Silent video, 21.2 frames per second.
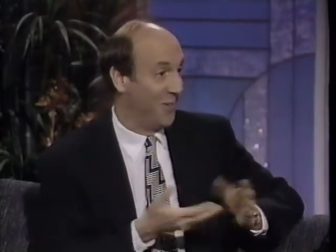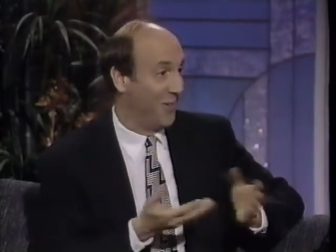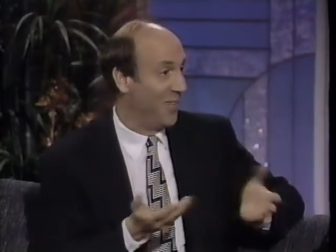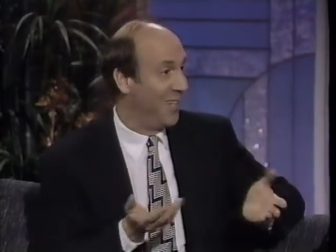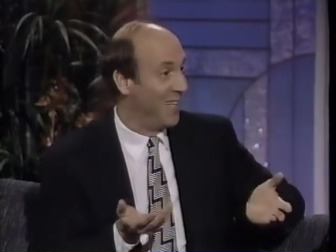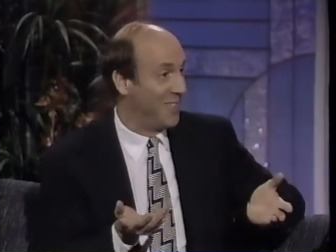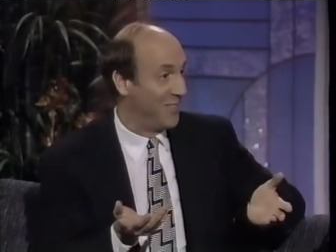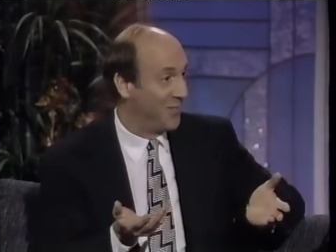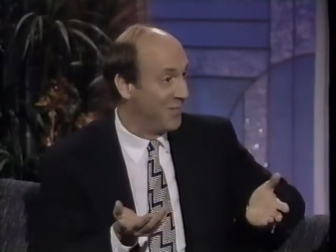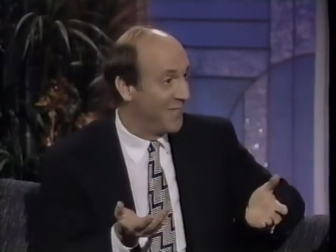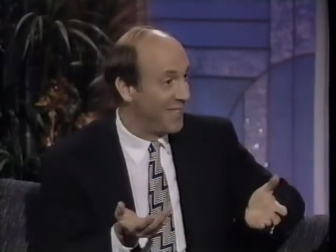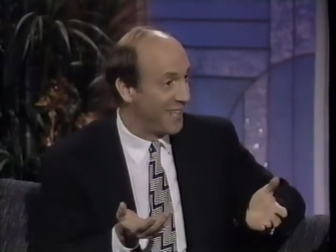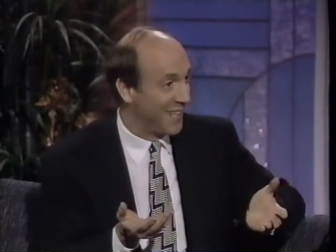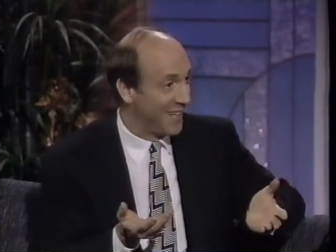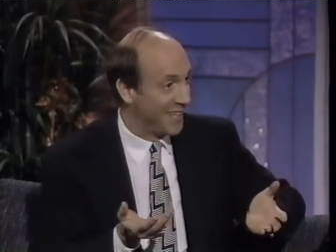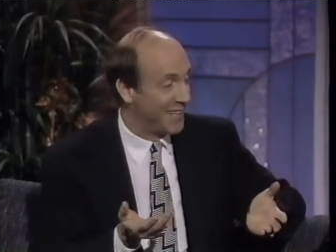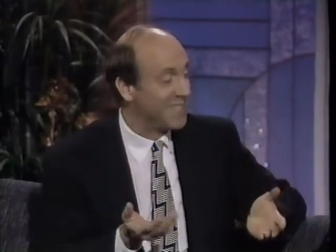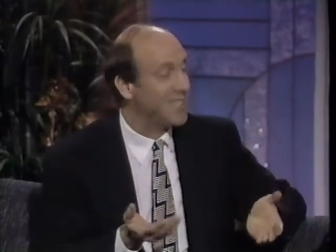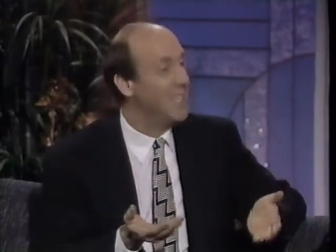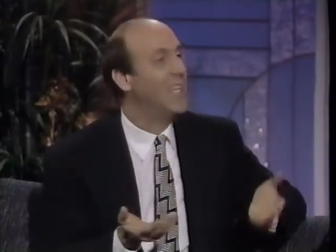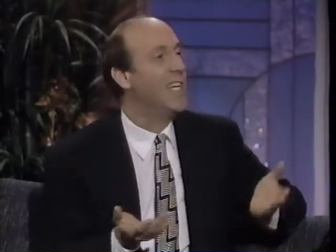Well, that's
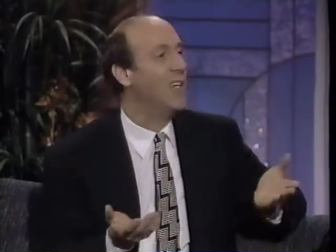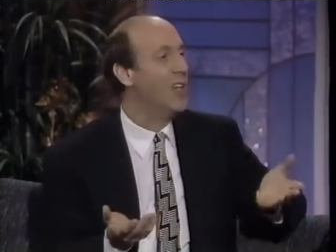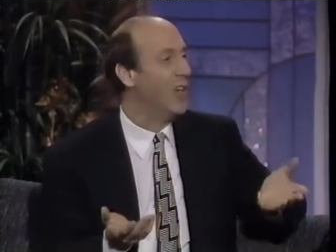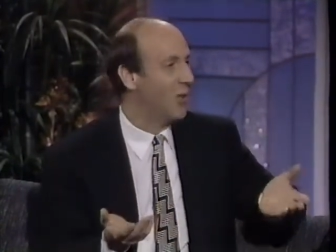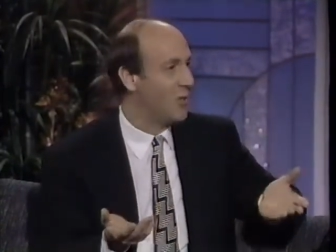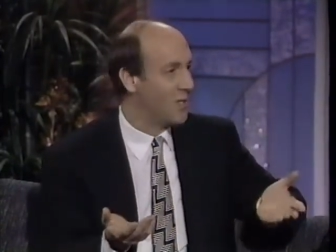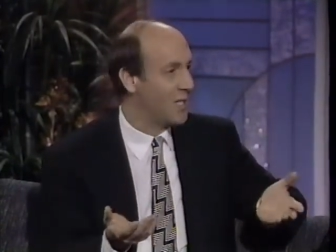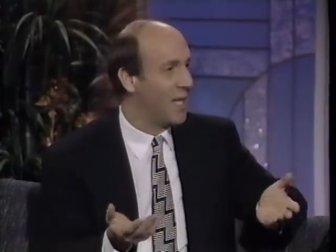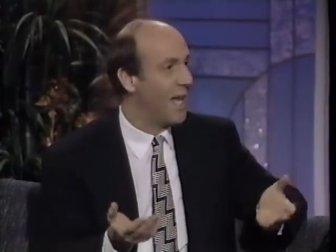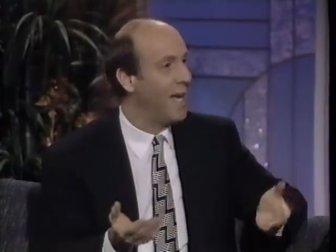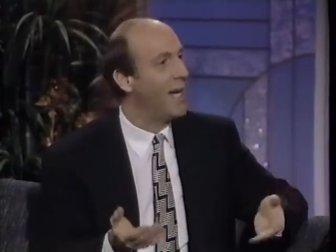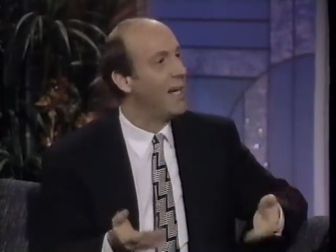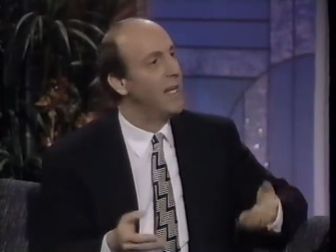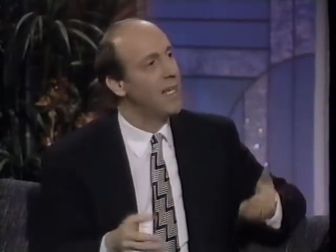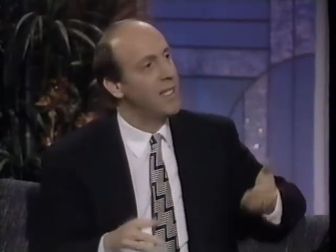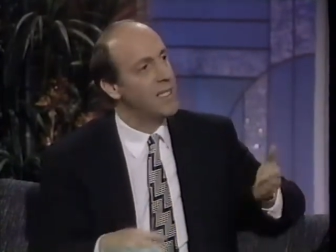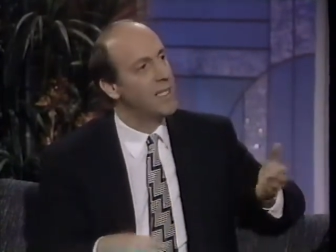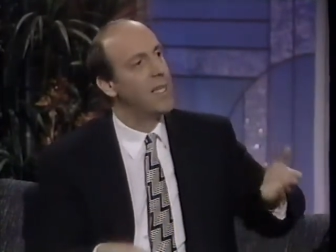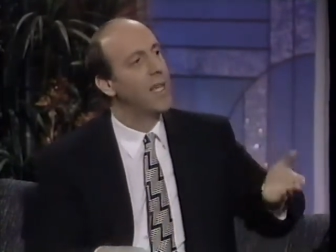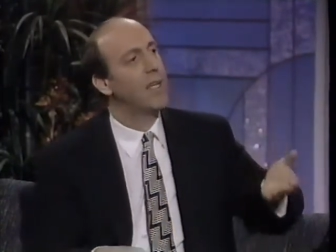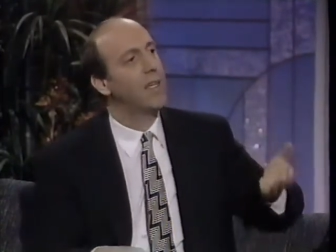ridiculous. And he knows that, and
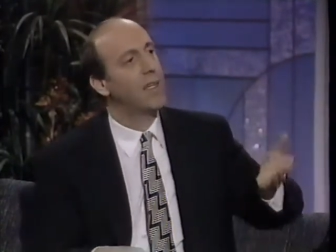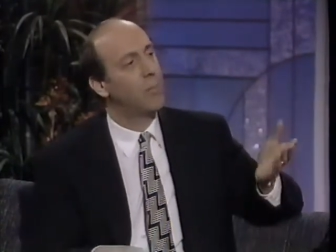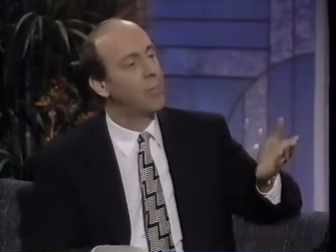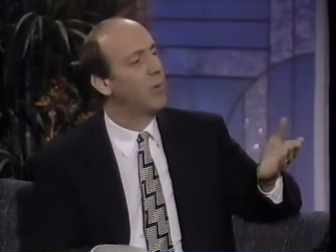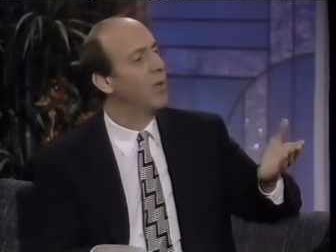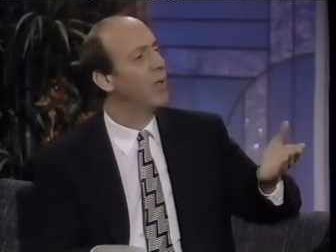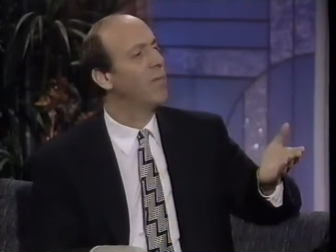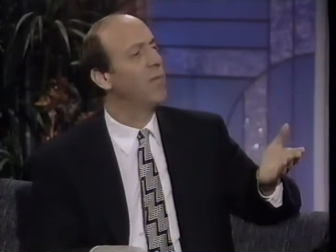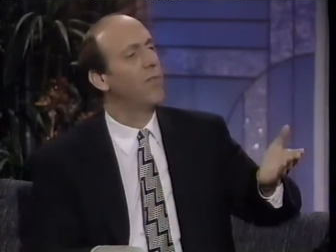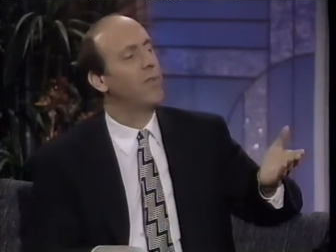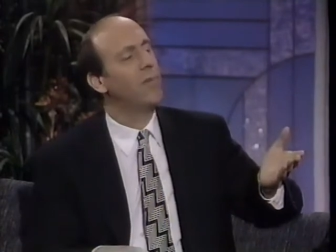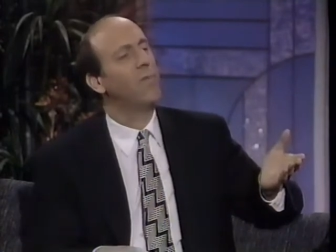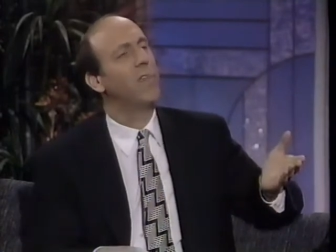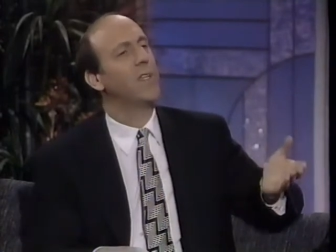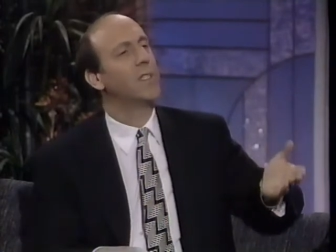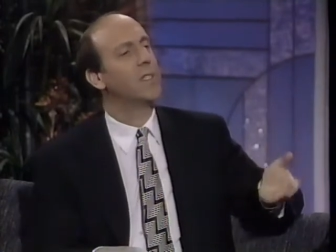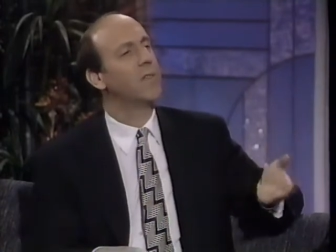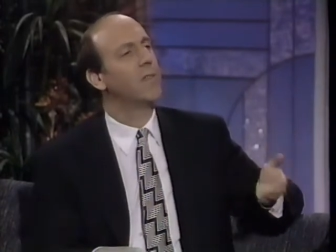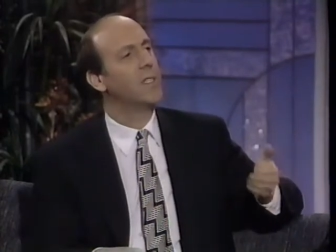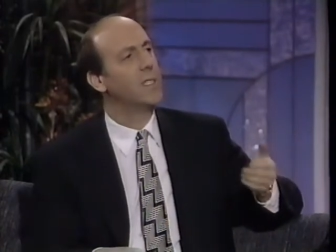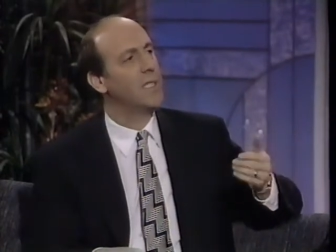he said at the Berlin Film
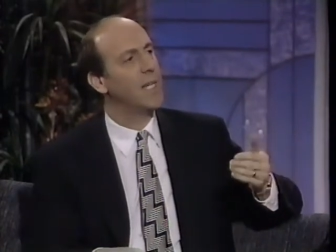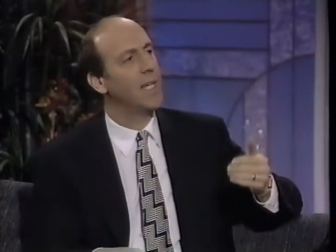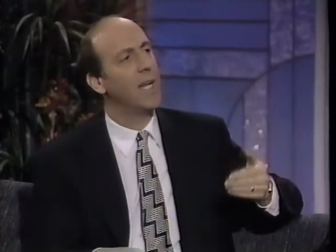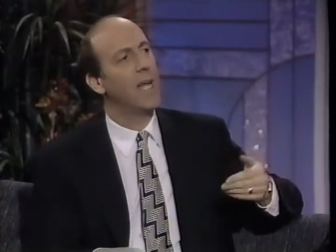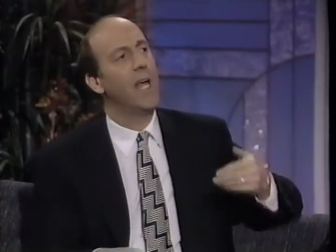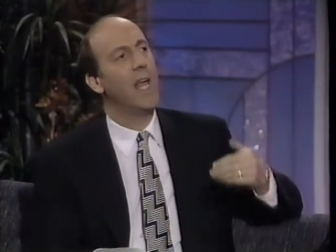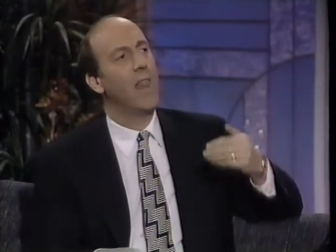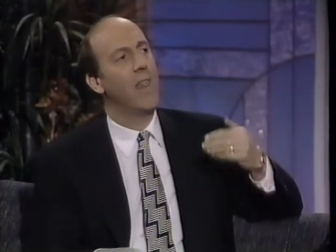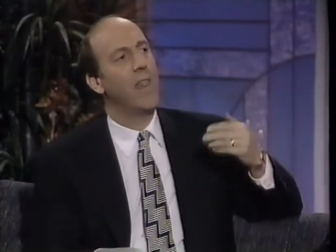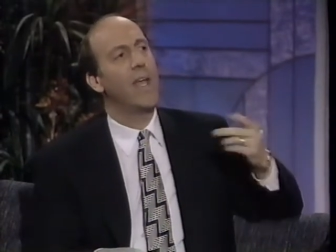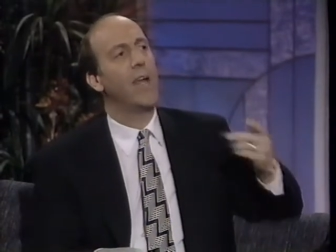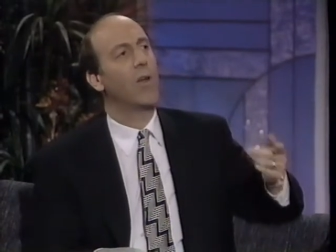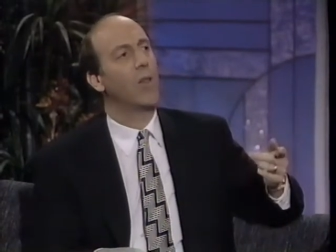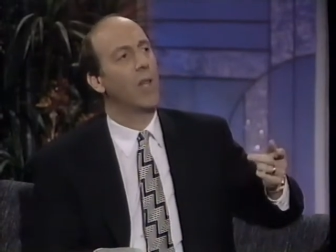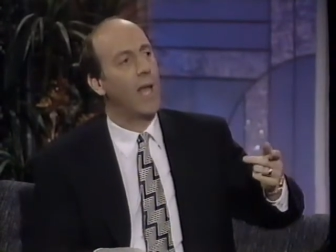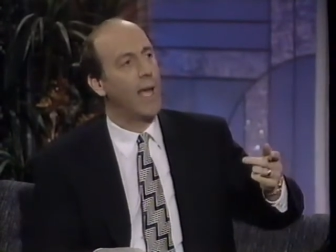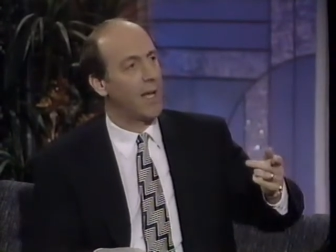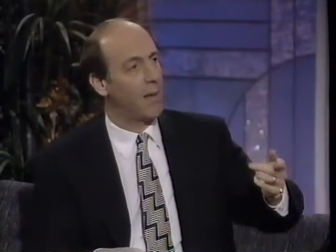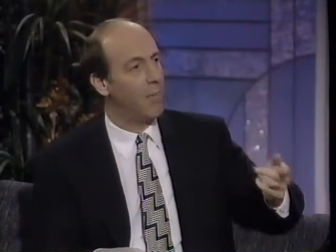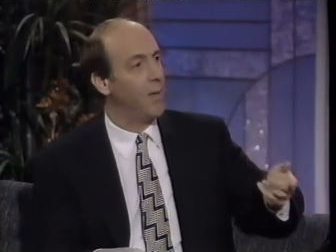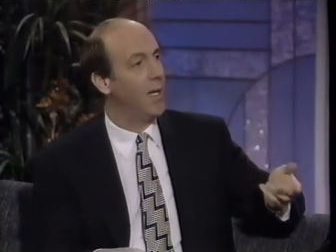Festival, he said, they don't
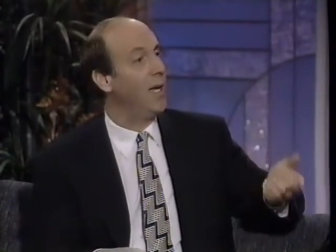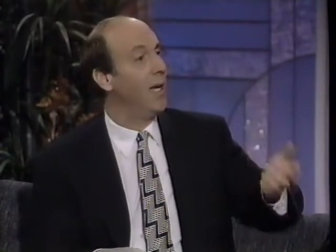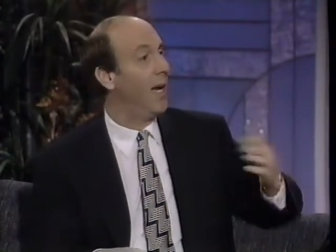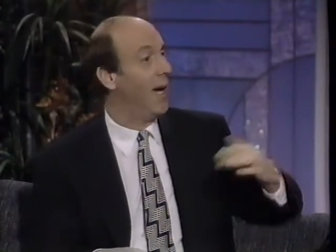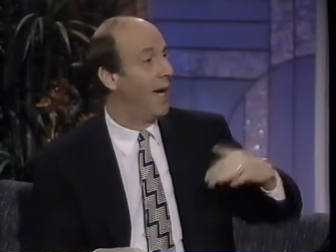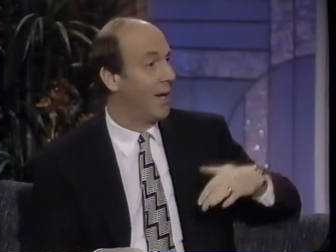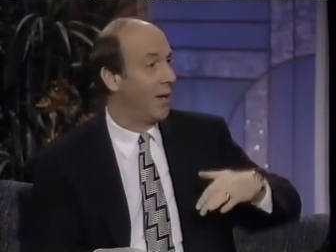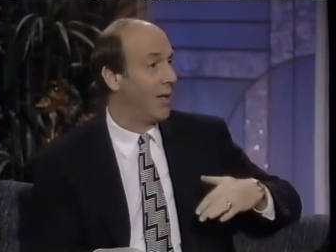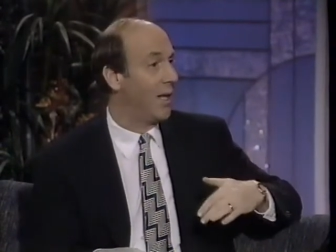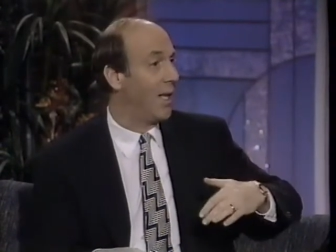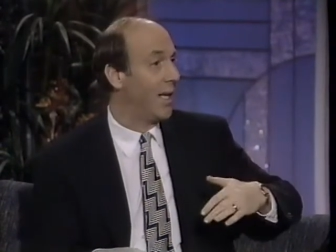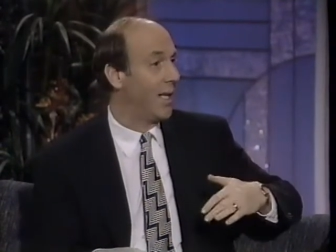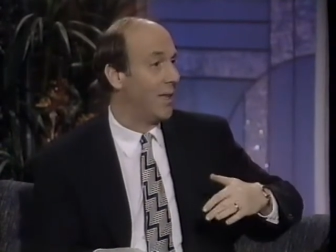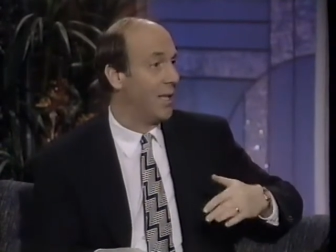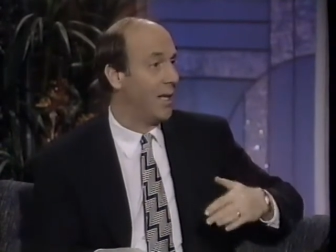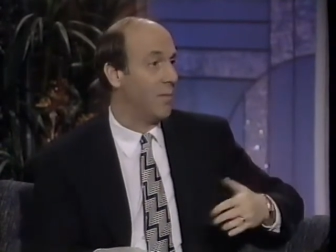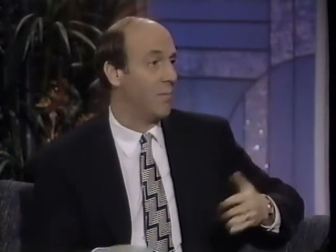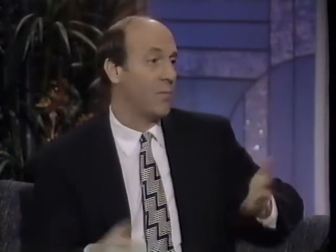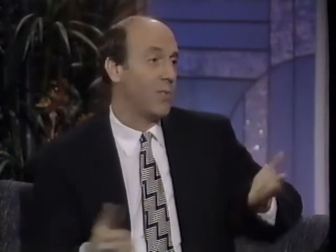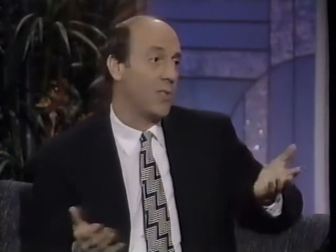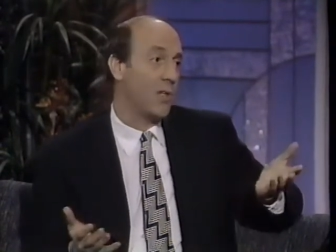like me, I don't like them.